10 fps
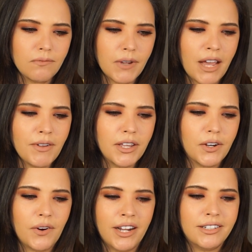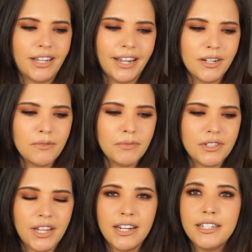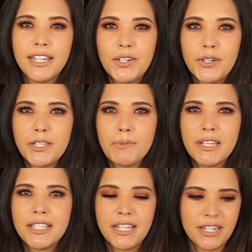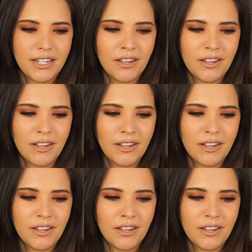having a cracked item is kind of dangerous because it